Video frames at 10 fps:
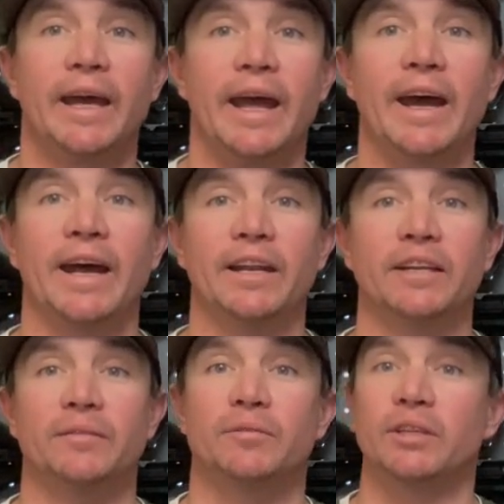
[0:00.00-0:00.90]

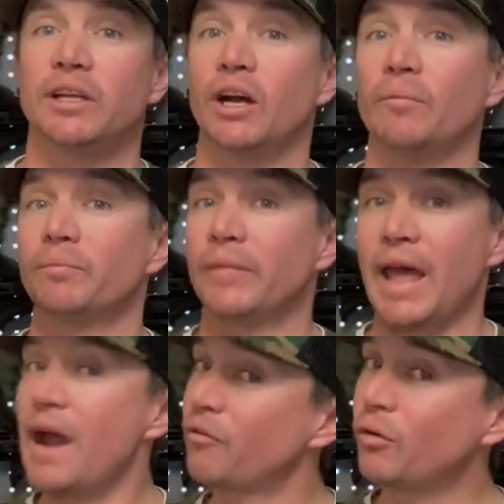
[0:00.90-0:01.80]
And, you know,
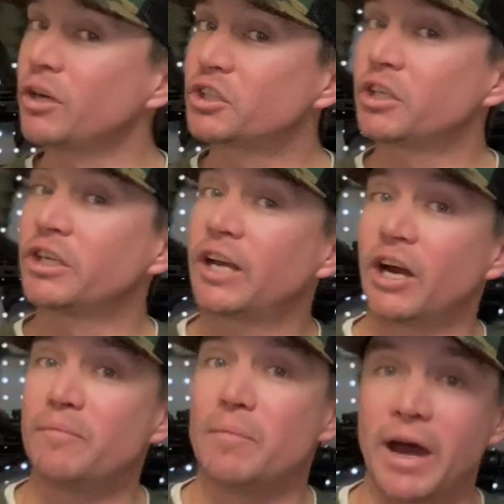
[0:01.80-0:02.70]
everyone should
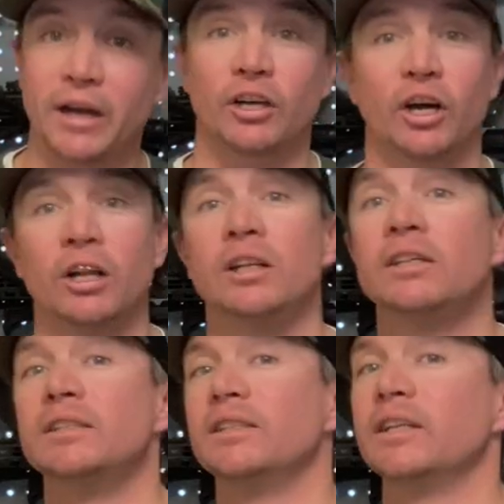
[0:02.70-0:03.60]
carry medical.
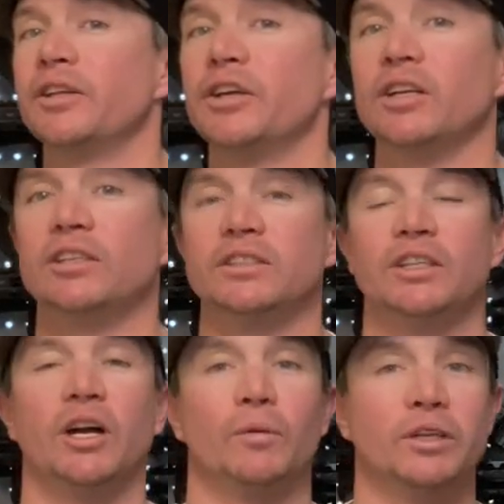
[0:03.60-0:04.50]
There's,
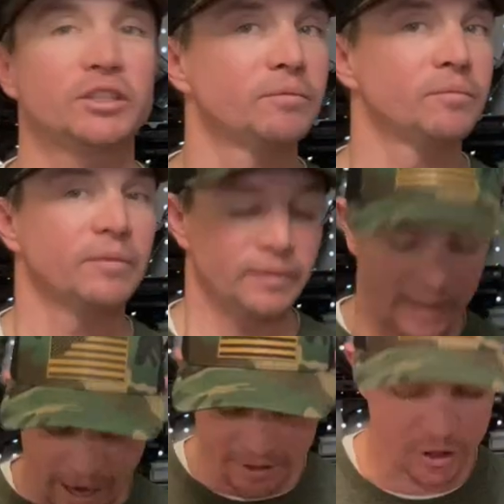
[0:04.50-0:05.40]
you know, which
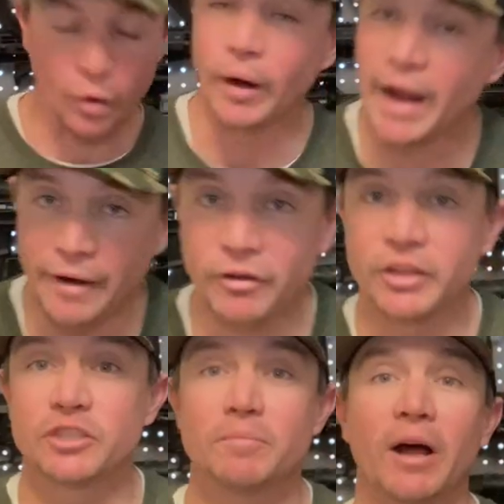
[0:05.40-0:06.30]
I don't have on
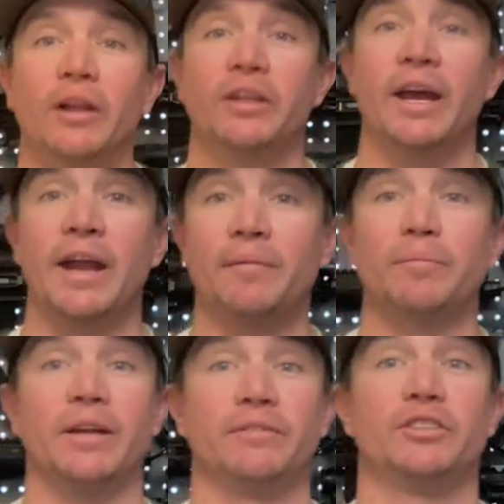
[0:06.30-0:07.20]
this belt yet,
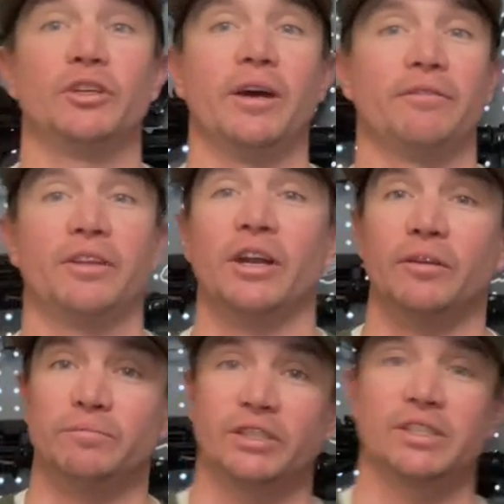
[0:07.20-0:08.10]
but I do have, you
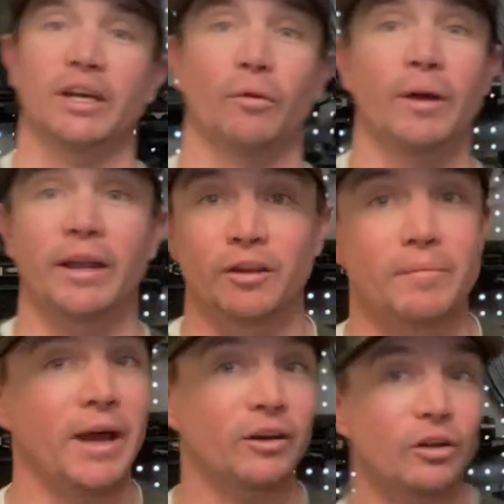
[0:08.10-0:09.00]
know, just like a regular
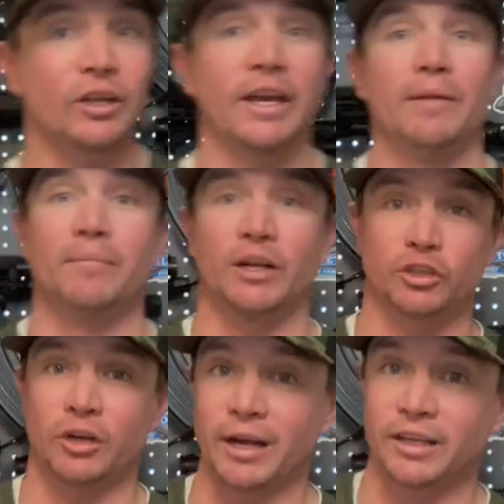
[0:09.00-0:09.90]
medical kit in my
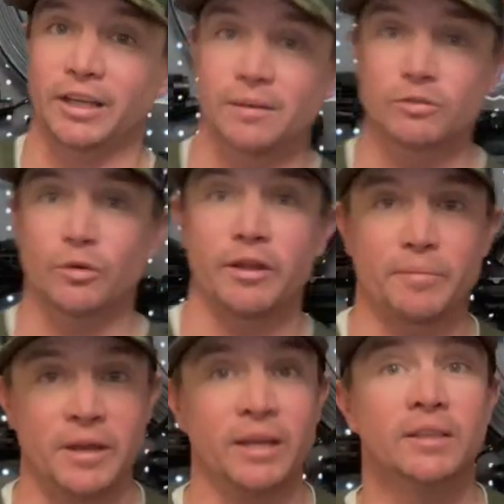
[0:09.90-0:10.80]
truck that comes
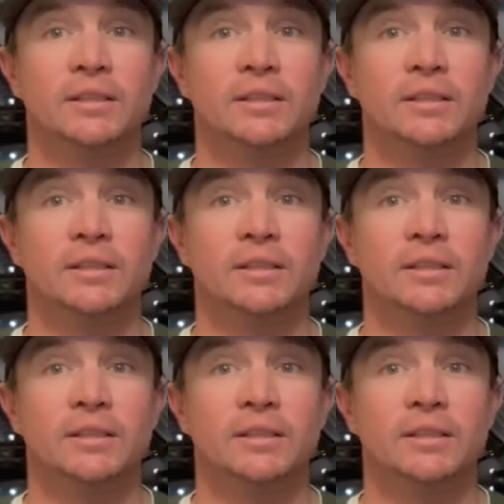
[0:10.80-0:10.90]
with me.